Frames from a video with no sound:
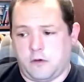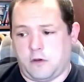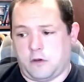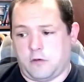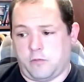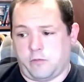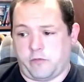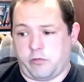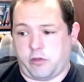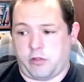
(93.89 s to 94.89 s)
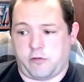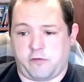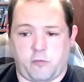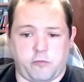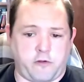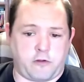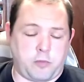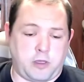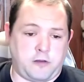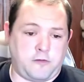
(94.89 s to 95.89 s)
Some of the other things that we'll talk
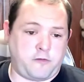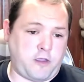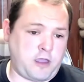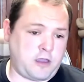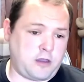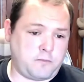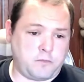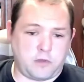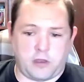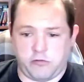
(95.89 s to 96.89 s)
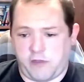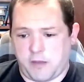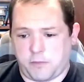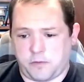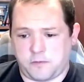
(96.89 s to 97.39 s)
about is, hey, LDAP